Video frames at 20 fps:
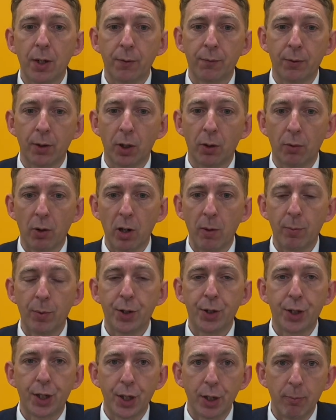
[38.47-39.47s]
different
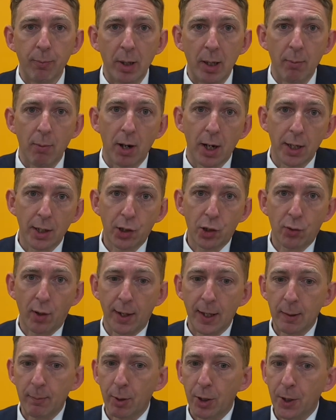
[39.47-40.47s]
groups to minimise
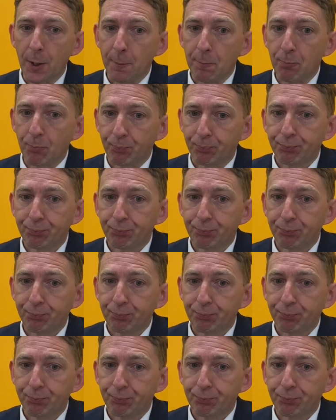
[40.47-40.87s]
transmission.